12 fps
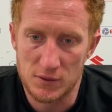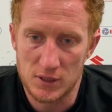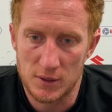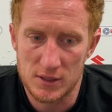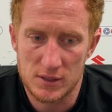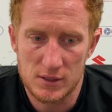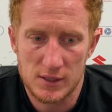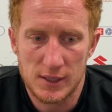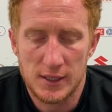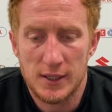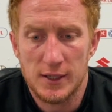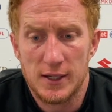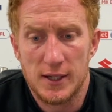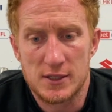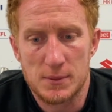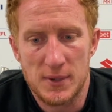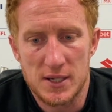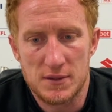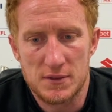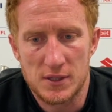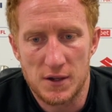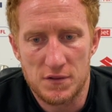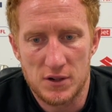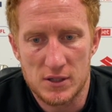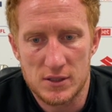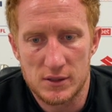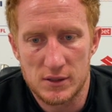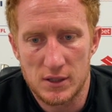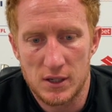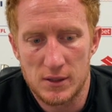So it's a massive step for us, and